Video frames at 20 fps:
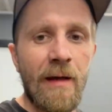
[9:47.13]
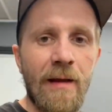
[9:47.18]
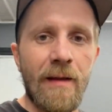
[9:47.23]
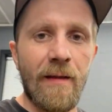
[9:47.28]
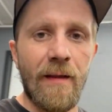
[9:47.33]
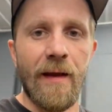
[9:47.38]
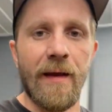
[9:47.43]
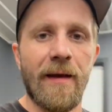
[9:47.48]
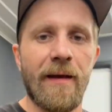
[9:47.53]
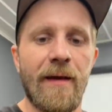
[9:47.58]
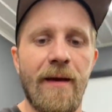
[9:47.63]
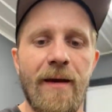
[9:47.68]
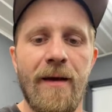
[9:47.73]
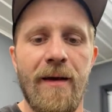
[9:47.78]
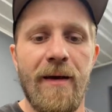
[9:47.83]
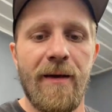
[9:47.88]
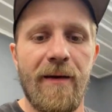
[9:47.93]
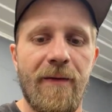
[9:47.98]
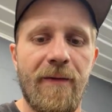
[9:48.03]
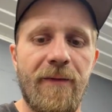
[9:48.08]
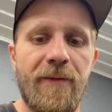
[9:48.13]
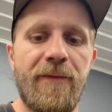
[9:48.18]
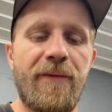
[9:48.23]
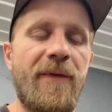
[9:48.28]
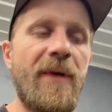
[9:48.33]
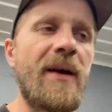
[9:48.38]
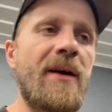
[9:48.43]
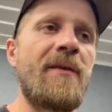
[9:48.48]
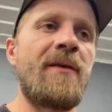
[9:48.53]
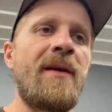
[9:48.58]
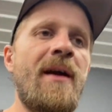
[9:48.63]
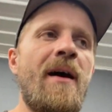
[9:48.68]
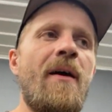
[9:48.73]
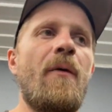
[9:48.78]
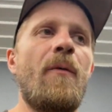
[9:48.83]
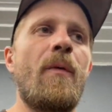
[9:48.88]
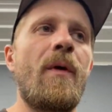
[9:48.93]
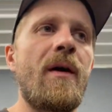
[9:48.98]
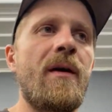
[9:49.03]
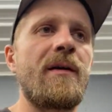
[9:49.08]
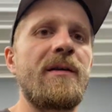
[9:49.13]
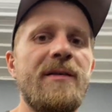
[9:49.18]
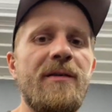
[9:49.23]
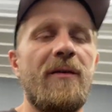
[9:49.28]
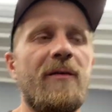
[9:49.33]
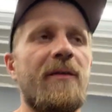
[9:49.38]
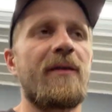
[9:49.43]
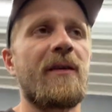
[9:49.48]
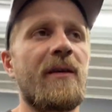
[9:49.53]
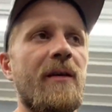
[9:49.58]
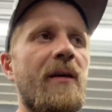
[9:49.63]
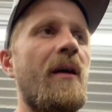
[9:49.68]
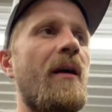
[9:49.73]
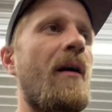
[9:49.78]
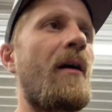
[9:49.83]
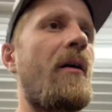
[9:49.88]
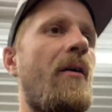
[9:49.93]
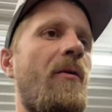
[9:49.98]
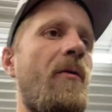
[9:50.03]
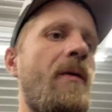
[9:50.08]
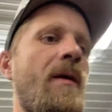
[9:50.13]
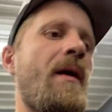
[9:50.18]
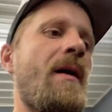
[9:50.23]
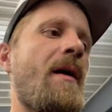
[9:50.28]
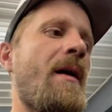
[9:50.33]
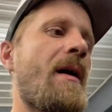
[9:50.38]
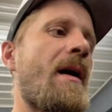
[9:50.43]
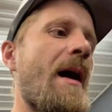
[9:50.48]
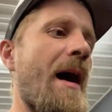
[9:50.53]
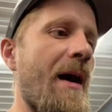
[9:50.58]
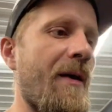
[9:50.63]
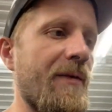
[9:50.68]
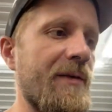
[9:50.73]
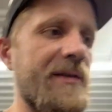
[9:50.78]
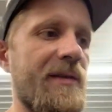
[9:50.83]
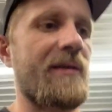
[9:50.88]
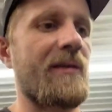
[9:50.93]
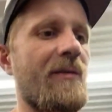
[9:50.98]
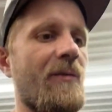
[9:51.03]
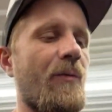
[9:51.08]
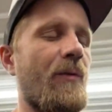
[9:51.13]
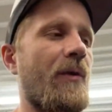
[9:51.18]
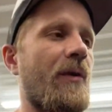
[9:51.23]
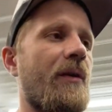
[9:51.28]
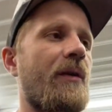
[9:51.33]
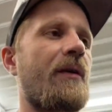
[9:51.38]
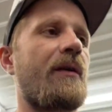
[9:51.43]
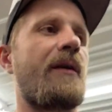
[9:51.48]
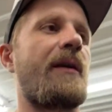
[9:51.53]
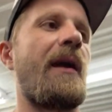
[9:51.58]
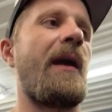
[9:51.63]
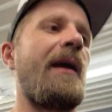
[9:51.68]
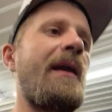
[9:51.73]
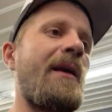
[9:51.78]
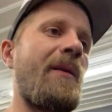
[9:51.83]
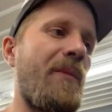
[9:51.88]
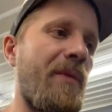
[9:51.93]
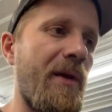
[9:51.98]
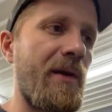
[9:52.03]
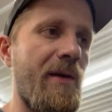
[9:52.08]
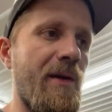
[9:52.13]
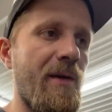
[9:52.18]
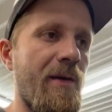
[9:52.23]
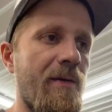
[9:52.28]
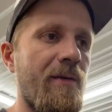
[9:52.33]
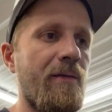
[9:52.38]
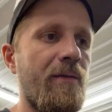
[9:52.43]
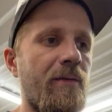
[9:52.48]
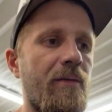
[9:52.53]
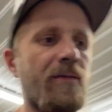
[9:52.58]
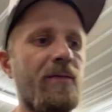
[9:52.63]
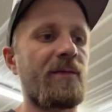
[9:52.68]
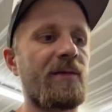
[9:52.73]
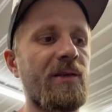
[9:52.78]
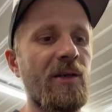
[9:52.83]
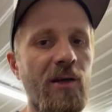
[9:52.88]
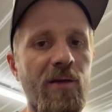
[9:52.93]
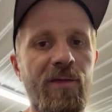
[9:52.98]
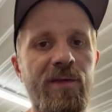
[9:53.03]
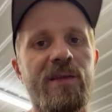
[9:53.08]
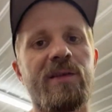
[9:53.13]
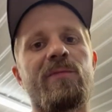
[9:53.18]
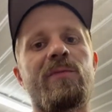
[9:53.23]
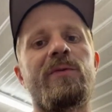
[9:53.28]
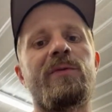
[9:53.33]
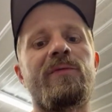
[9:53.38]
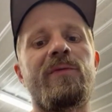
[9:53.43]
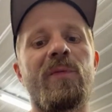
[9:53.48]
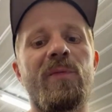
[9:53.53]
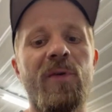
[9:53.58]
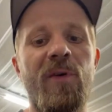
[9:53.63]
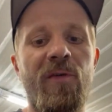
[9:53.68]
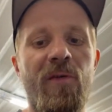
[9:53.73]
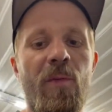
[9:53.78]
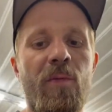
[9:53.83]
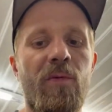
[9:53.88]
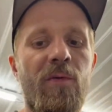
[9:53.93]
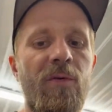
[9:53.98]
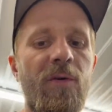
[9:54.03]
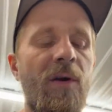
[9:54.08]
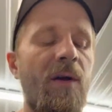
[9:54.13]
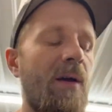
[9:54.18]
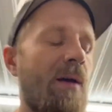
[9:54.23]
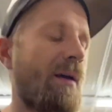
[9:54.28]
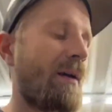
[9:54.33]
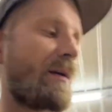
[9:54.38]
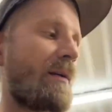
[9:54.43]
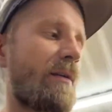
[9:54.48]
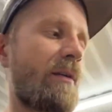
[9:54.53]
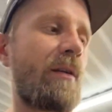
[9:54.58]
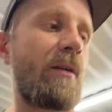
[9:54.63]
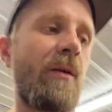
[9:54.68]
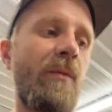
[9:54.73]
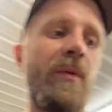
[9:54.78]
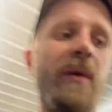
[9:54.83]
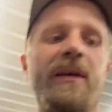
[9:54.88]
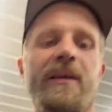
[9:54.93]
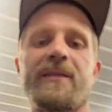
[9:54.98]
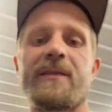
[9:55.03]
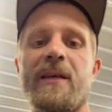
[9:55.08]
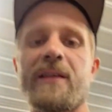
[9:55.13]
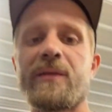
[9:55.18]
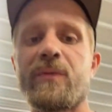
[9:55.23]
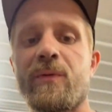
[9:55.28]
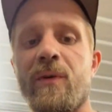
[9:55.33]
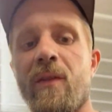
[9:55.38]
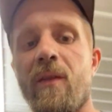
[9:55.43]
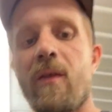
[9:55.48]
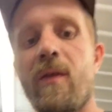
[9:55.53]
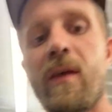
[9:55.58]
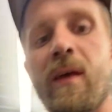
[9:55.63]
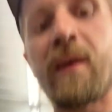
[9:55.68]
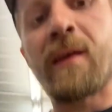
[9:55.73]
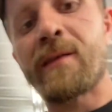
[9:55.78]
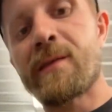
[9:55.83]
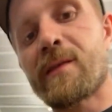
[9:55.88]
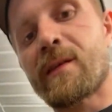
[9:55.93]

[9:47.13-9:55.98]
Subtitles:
like figuring out where it's all going to go, how it's going to work, can it be serviceable, removable, you know, because that's one of the things,